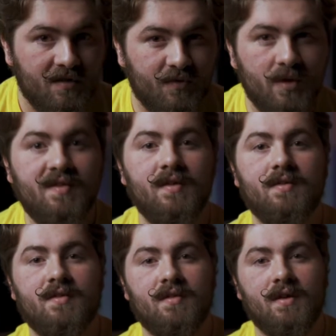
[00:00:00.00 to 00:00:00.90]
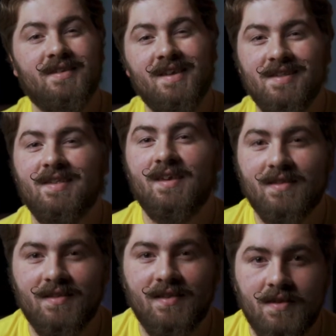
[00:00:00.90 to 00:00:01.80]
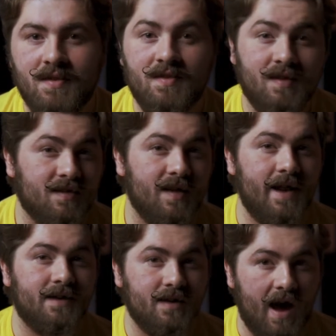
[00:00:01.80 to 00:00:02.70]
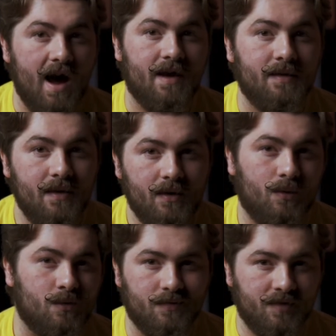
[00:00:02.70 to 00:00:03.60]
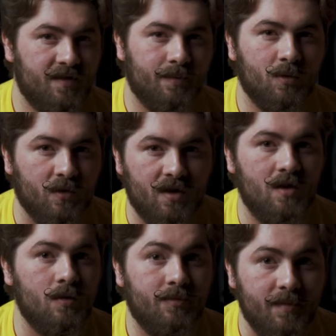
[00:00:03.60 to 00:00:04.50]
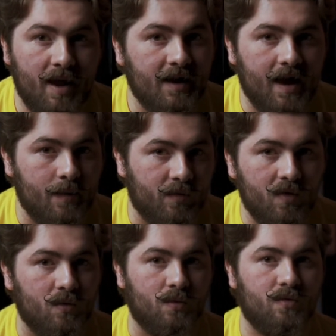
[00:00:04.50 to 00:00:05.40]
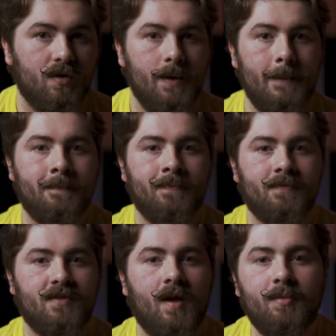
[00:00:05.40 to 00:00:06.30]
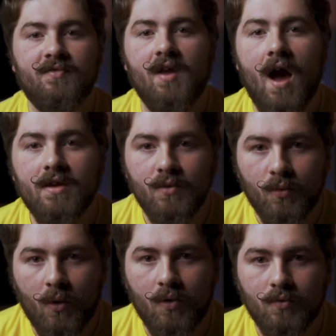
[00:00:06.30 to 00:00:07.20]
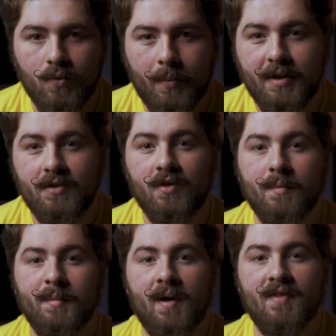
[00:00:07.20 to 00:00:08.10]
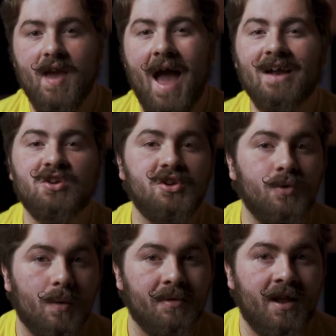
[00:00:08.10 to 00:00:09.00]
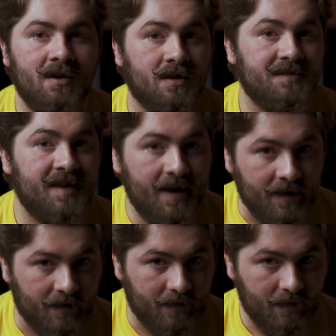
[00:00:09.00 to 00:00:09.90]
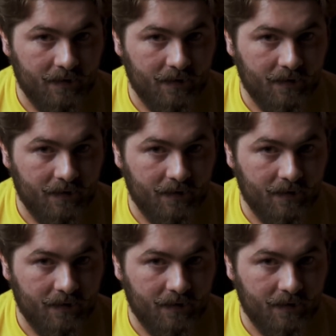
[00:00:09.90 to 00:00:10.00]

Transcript: For instance, a D6 is a 6-sided die, or the typical cube that many games use. The type of die you roll will be determined by the action you are planning on taking.